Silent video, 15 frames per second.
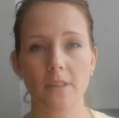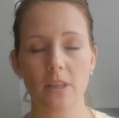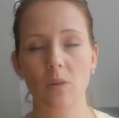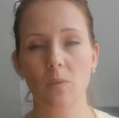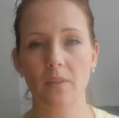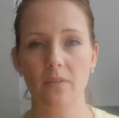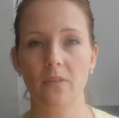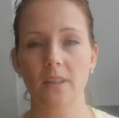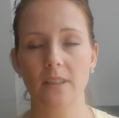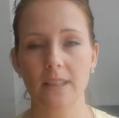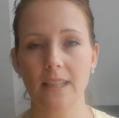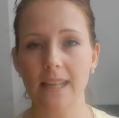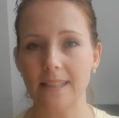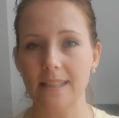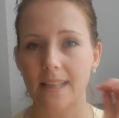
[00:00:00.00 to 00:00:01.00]
deal with fussy
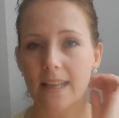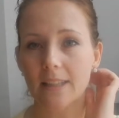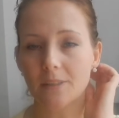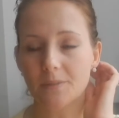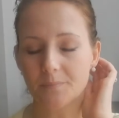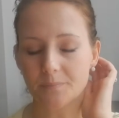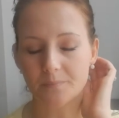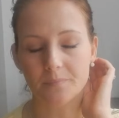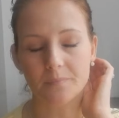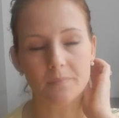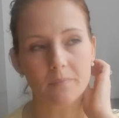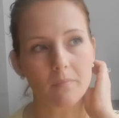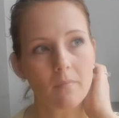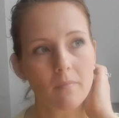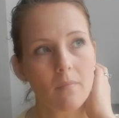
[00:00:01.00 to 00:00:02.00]
eating.
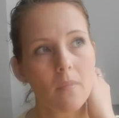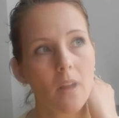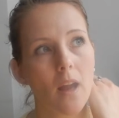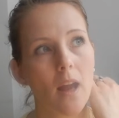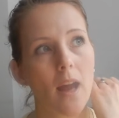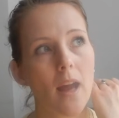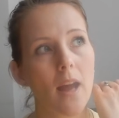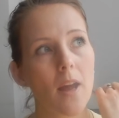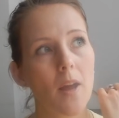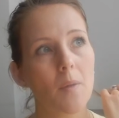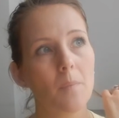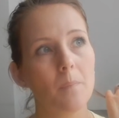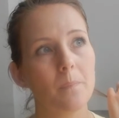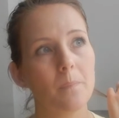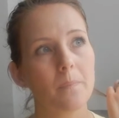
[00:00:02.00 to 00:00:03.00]

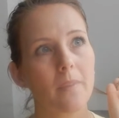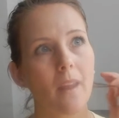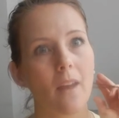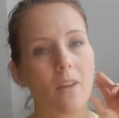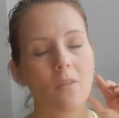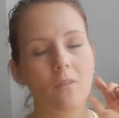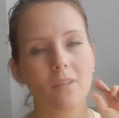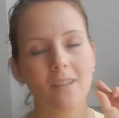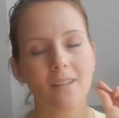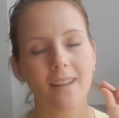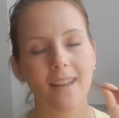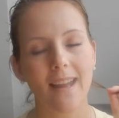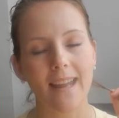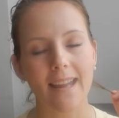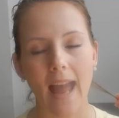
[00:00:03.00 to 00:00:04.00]

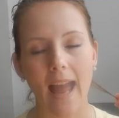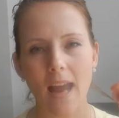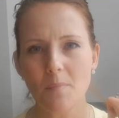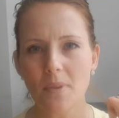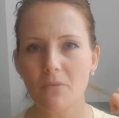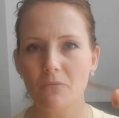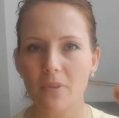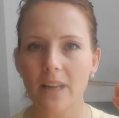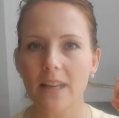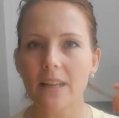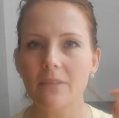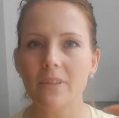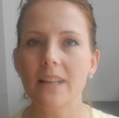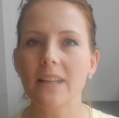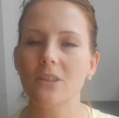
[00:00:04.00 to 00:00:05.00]
It can be
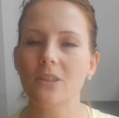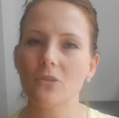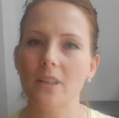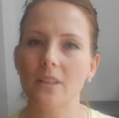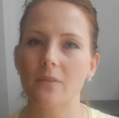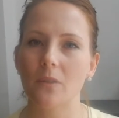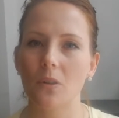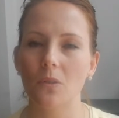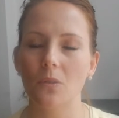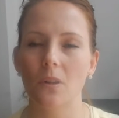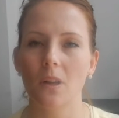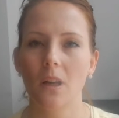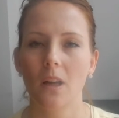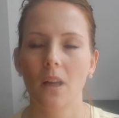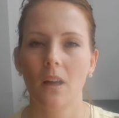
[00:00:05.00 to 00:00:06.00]
really stressful
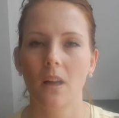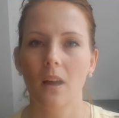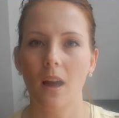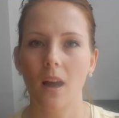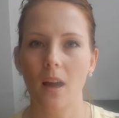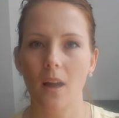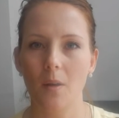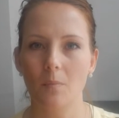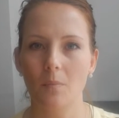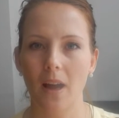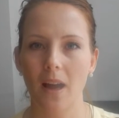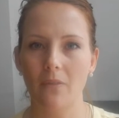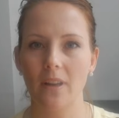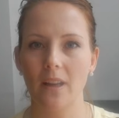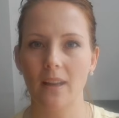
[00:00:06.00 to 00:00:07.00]

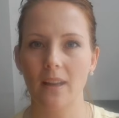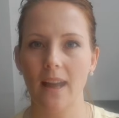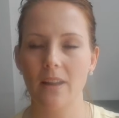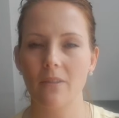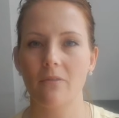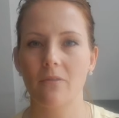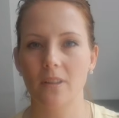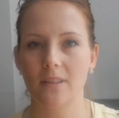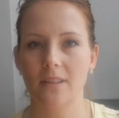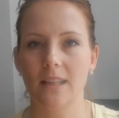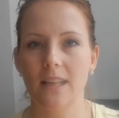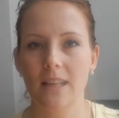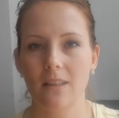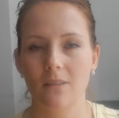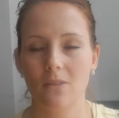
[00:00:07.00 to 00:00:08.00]
having a
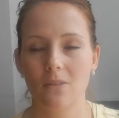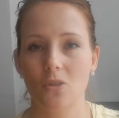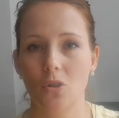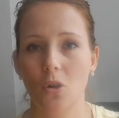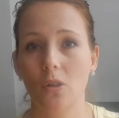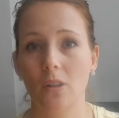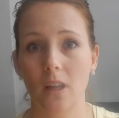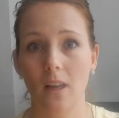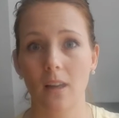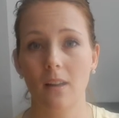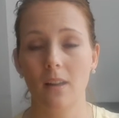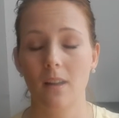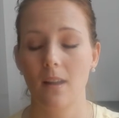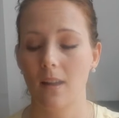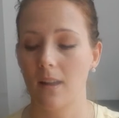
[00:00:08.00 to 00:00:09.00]
fussy toddler
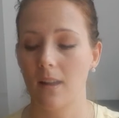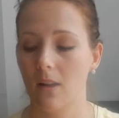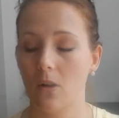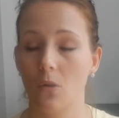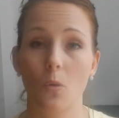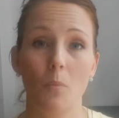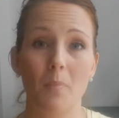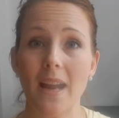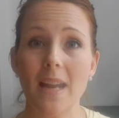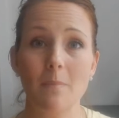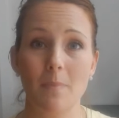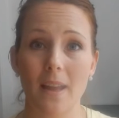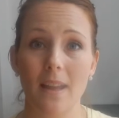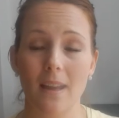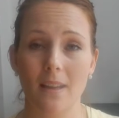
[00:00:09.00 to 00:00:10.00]
or
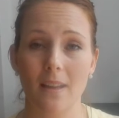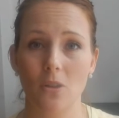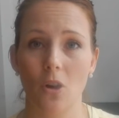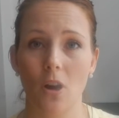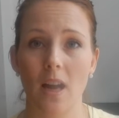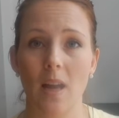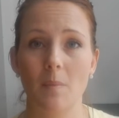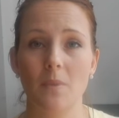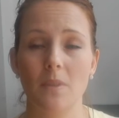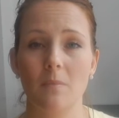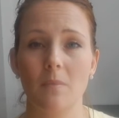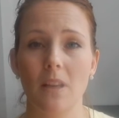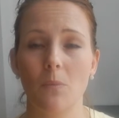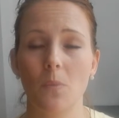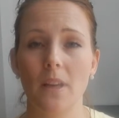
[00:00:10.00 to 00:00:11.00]
baby at times. I
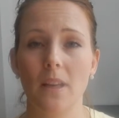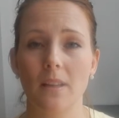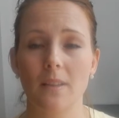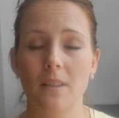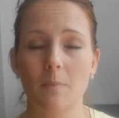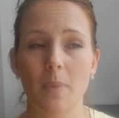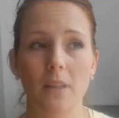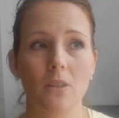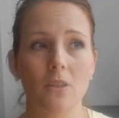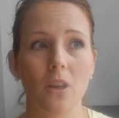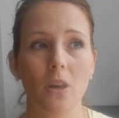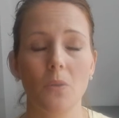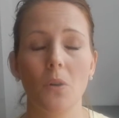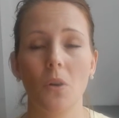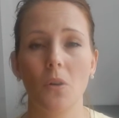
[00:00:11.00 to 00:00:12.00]
mean, we can spend
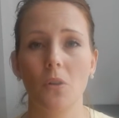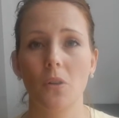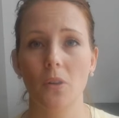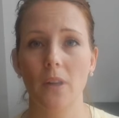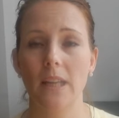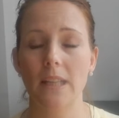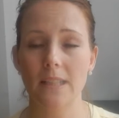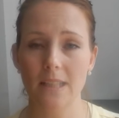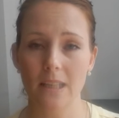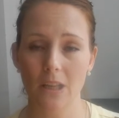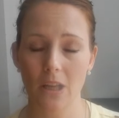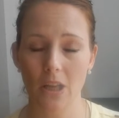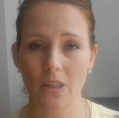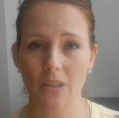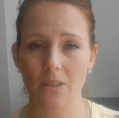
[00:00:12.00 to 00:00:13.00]
so long cooking
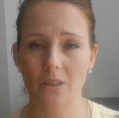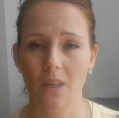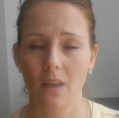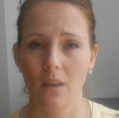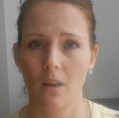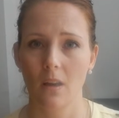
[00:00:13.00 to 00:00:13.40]
dinners,